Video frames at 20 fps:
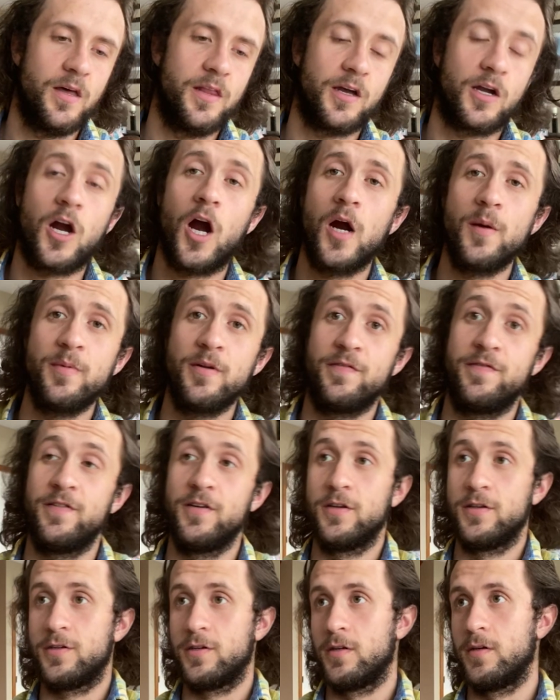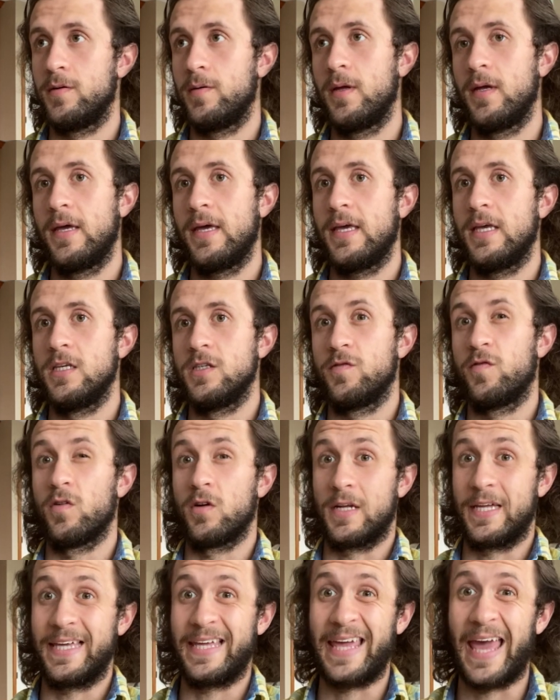The carbon filter is
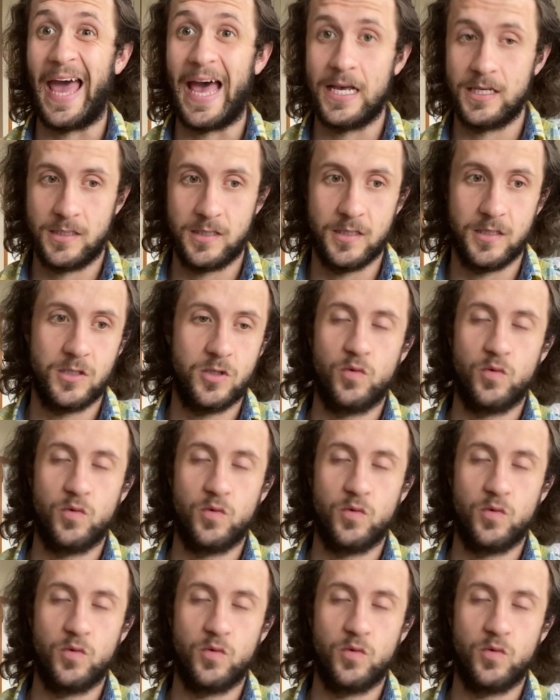for gases.